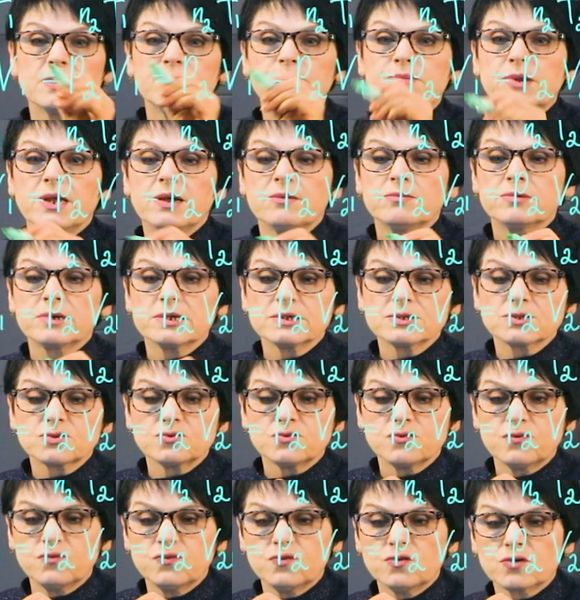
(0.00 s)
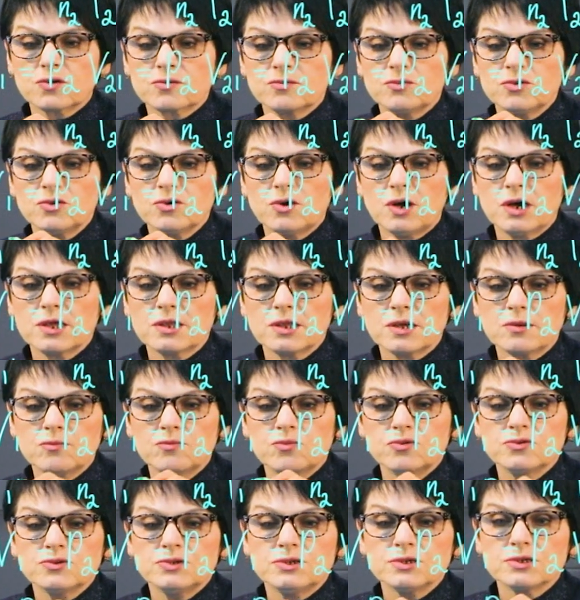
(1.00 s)
It will be P1
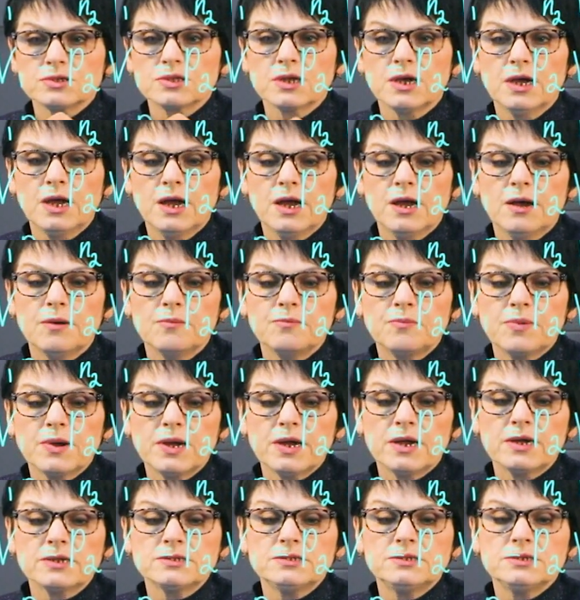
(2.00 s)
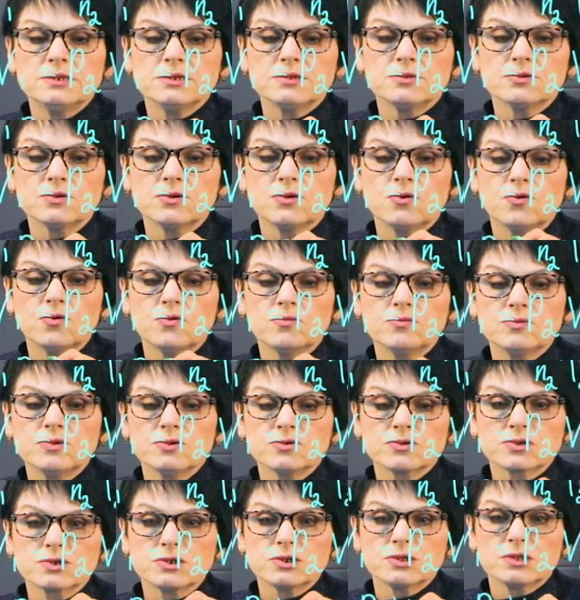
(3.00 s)
times B1 and divided by
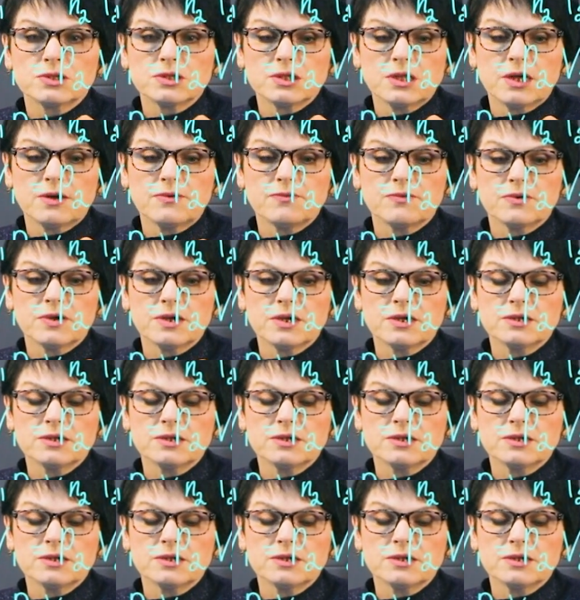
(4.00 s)
B2.